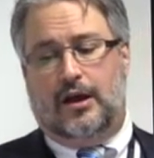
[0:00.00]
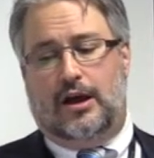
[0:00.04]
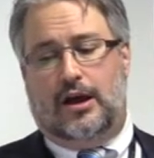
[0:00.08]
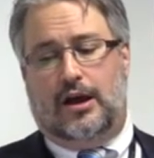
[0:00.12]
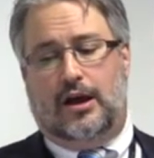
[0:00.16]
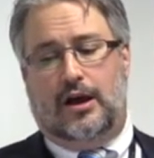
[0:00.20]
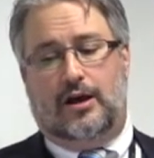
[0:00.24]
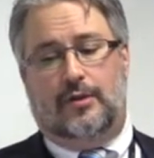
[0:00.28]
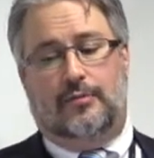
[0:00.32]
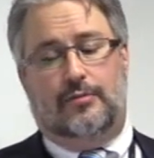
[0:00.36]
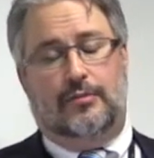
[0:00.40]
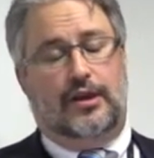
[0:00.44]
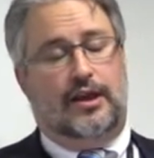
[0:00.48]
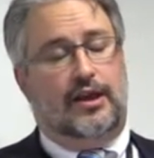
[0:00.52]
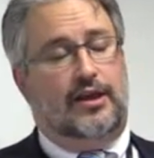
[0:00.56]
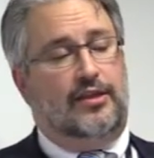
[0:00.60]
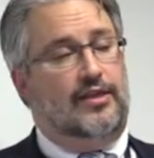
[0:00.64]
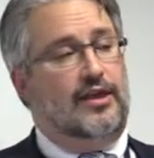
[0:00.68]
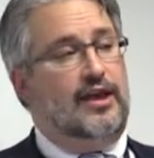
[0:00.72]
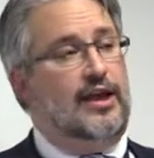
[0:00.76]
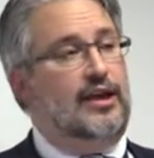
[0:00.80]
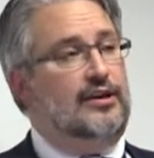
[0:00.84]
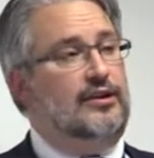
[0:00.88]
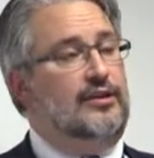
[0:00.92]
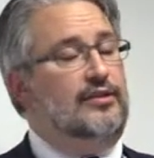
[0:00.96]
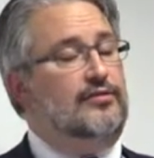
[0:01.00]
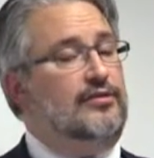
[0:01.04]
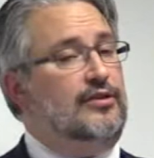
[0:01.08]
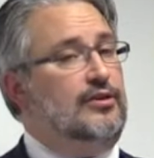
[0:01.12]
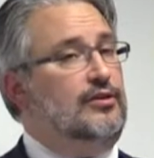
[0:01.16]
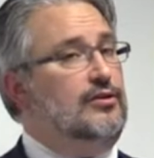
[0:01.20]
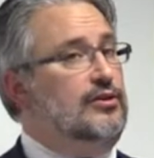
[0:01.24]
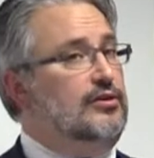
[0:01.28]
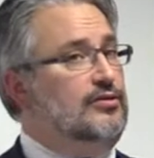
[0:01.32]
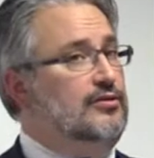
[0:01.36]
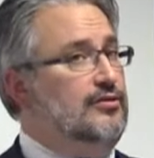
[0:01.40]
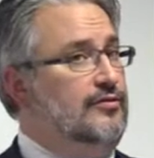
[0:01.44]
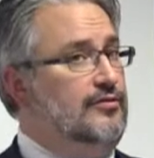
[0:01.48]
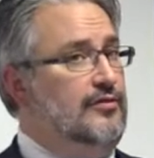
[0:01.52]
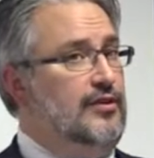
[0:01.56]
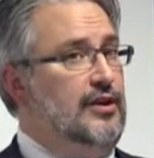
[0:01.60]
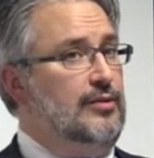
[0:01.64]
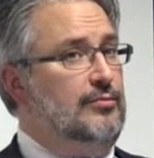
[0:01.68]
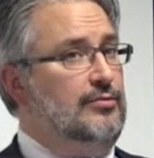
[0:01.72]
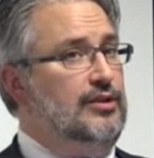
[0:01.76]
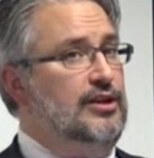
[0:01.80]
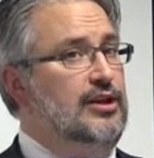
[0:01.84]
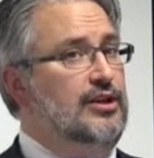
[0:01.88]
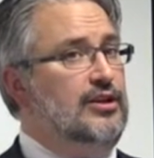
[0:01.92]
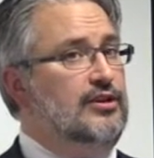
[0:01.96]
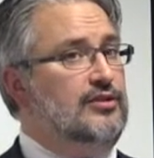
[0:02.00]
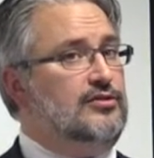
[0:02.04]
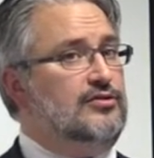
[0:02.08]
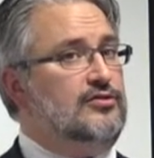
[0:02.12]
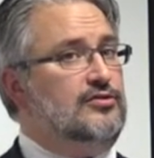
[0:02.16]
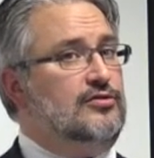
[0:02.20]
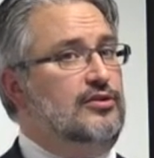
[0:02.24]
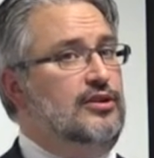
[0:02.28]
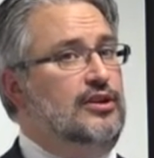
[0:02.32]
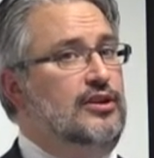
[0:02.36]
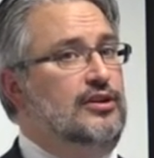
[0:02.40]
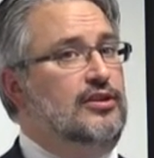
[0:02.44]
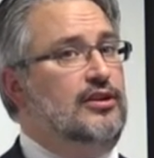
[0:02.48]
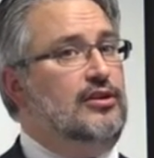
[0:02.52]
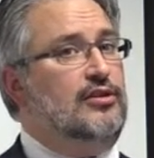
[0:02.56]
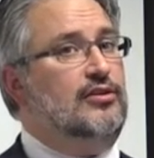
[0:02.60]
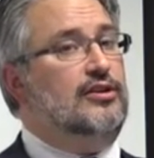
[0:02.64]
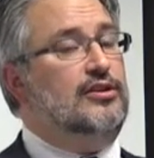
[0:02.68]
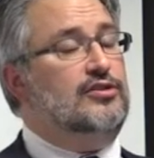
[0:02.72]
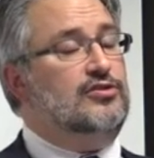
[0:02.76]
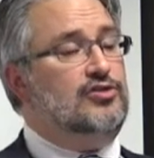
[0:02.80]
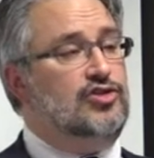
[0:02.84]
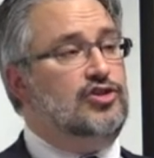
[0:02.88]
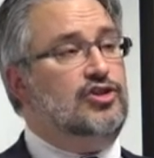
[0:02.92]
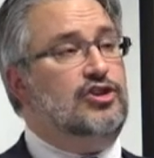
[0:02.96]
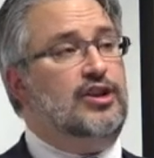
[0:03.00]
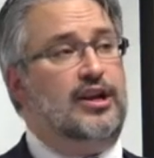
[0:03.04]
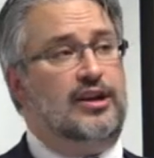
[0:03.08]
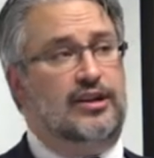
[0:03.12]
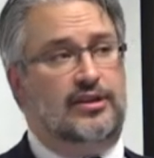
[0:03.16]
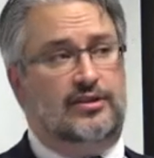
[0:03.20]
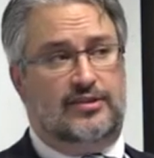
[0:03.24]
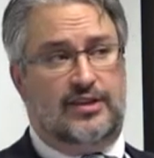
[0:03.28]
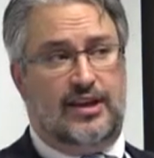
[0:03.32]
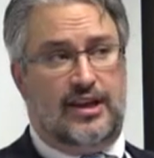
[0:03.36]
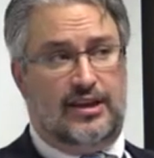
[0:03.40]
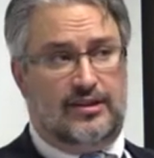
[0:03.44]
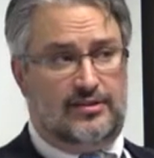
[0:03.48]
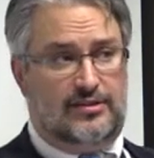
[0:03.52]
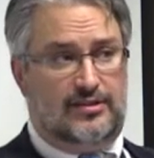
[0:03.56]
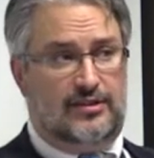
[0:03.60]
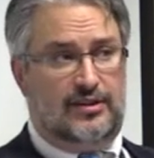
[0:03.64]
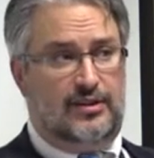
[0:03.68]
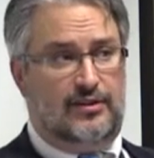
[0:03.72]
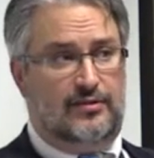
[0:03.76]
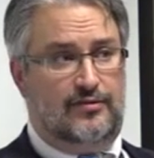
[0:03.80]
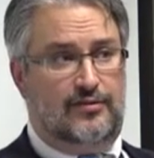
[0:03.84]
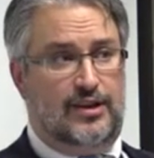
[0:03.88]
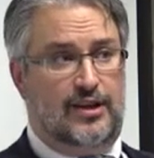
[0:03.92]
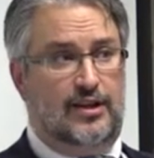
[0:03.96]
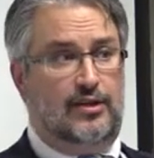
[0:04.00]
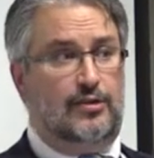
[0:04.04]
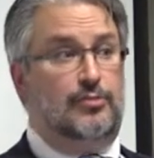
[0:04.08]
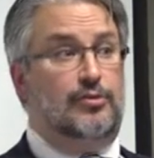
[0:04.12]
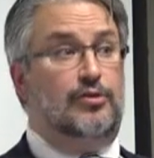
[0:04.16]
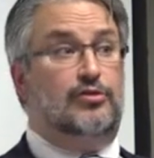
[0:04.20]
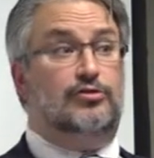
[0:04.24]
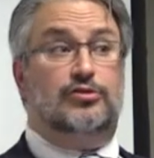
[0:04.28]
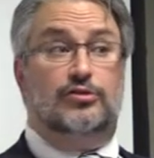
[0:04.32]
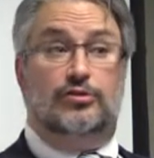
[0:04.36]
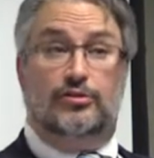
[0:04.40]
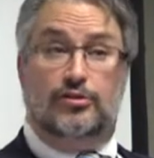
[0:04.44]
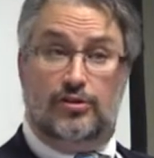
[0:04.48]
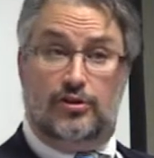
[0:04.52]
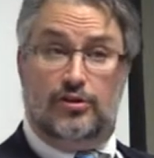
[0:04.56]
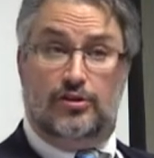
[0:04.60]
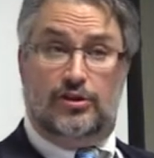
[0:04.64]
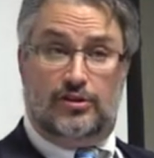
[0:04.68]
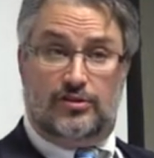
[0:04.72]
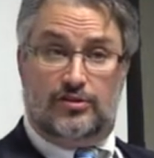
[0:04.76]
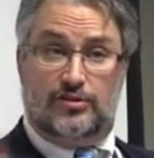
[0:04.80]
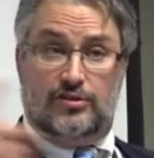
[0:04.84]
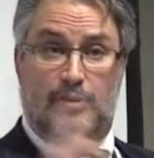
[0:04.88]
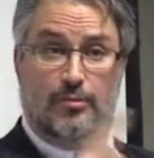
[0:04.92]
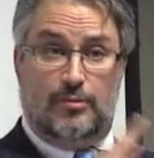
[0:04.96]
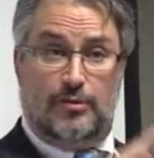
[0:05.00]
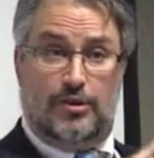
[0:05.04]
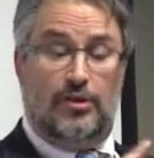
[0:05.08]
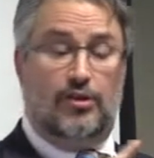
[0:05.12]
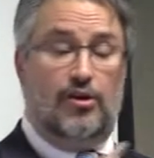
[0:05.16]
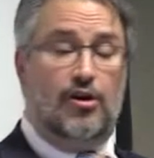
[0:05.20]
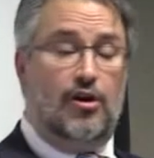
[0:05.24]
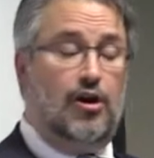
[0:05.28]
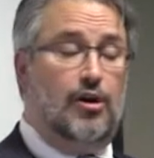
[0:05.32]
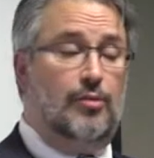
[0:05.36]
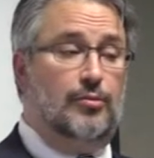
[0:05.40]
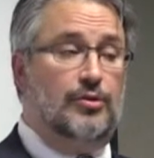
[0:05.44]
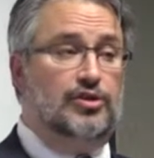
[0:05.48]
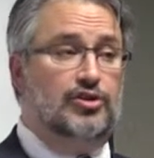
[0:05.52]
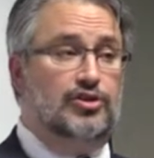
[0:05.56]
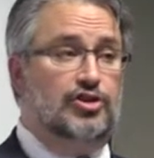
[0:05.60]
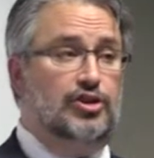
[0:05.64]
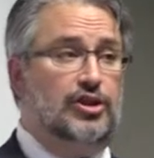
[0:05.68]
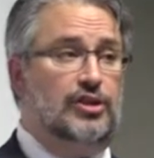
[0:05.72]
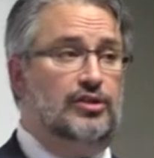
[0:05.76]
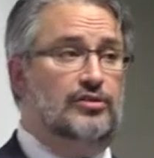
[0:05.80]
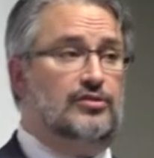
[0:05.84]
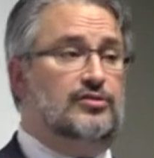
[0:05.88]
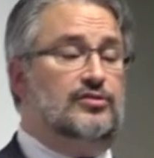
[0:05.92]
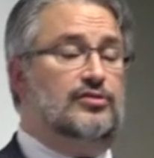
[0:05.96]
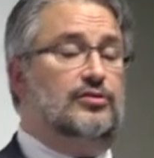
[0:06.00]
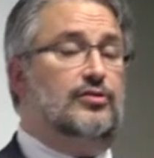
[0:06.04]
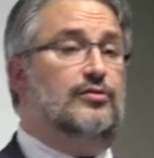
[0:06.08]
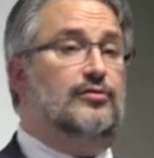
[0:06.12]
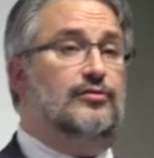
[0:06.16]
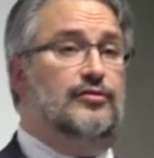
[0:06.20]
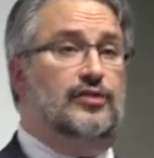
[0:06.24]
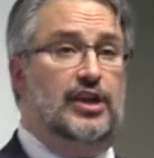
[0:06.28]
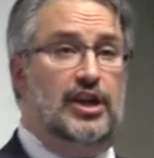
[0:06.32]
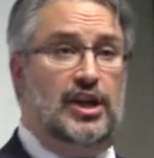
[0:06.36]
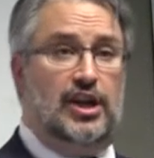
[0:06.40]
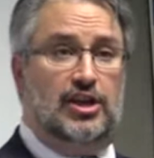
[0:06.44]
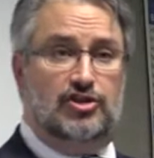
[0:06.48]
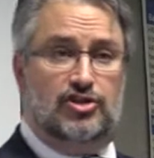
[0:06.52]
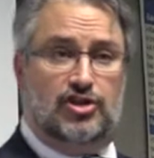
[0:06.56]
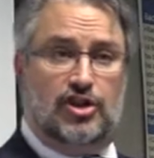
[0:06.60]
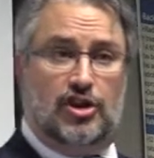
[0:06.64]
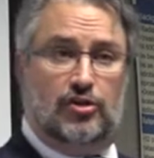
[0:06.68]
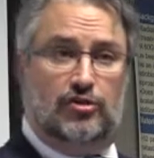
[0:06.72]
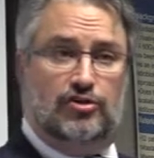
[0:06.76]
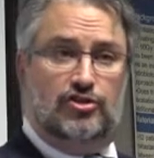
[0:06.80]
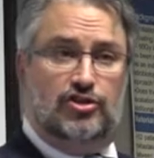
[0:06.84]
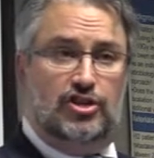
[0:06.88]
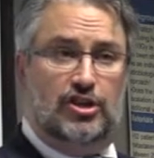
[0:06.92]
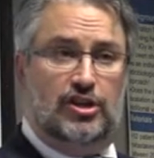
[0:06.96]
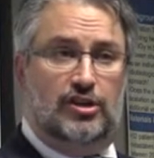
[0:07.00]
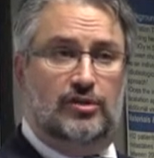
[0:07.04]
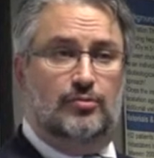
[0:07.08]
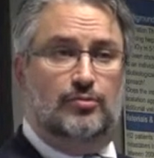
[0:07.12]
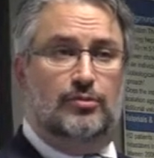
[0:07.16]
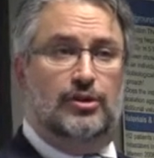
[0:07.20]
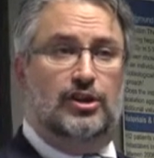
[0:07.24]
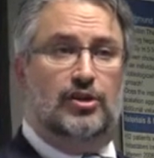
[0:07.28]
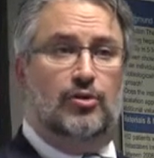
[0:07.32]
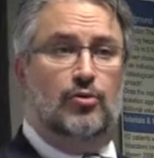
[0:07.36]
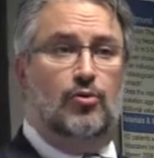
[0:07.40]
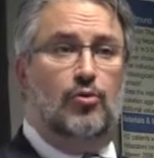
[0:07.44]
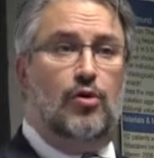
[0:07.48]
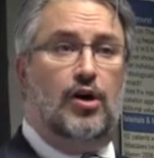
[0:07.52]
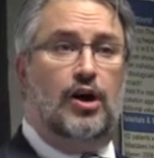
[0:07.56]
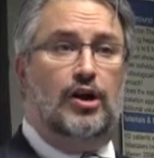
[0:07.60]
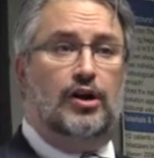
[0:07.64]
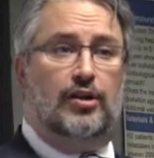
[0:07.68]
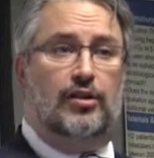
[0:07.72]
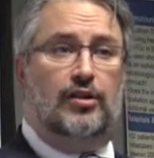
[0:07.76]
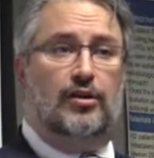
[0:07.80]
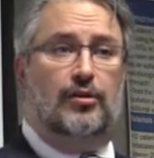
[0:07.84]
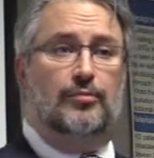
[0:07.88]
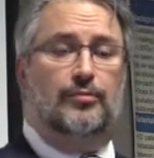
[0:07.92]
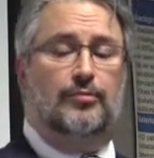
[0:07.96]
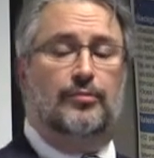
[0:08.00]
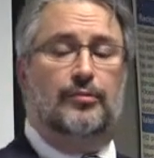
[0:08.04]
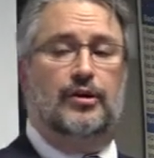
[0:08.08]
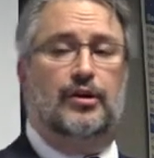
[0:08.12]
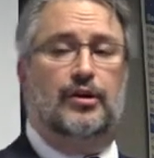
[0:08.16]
And then if there is a family history, there is genetic testing available to look at some of the common genes, so VHL gene being one of them.